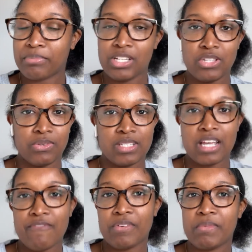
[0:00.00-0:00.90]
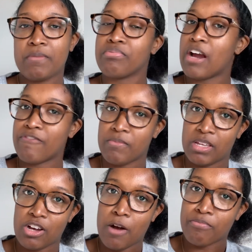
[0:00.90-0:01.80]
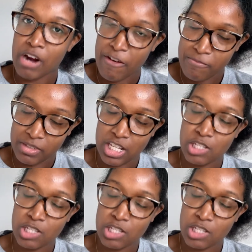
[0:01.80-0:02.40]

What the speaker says: Please do the same for me. Pray for me, y'all. Pray for me that